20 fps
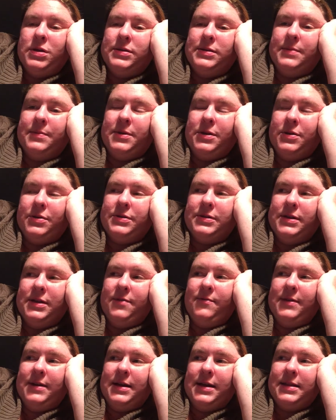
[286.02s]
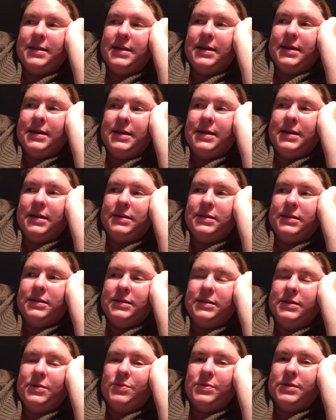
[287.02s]
so I'm going to go see if he got that connected
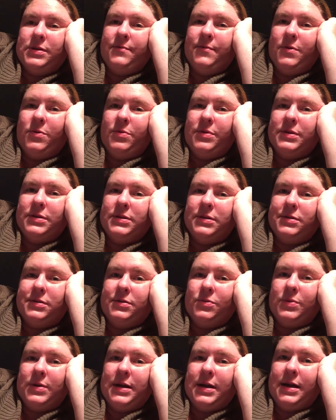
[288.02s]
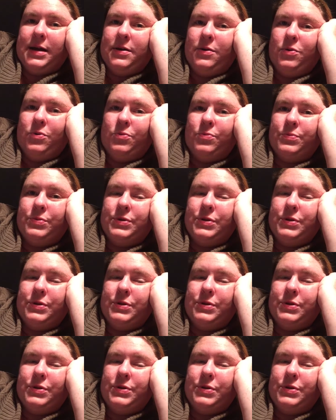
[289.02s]
because he was on the phone with his sister when I got home.